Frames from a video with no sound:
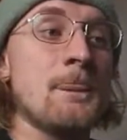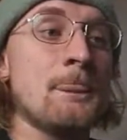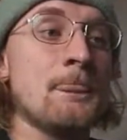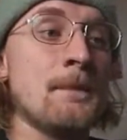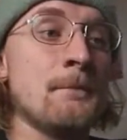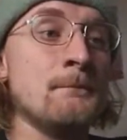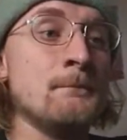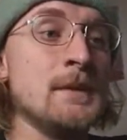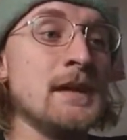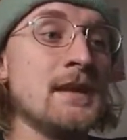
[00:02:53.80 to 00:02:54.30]

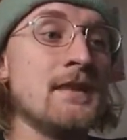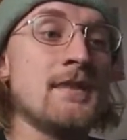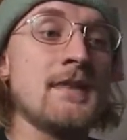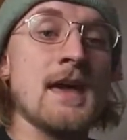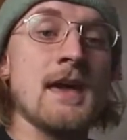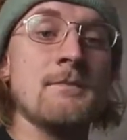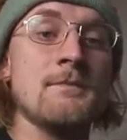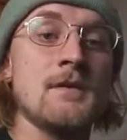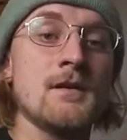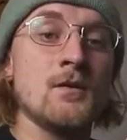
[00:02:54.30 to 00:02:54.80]
meet
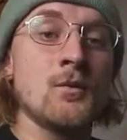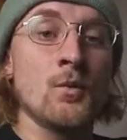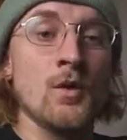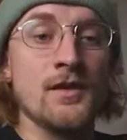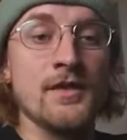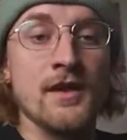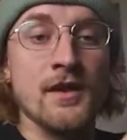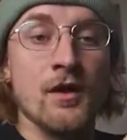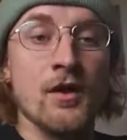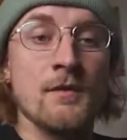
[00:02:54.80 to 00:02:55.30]
them where
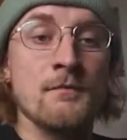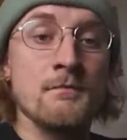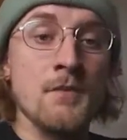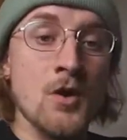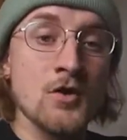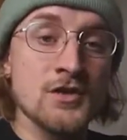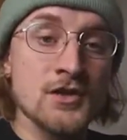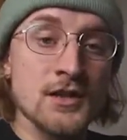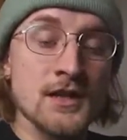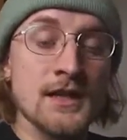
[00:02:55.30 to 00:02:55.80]
they are
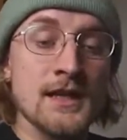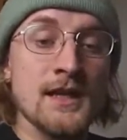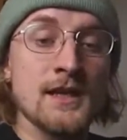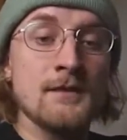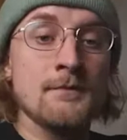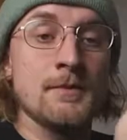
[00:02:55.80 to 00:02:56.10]
emotionally,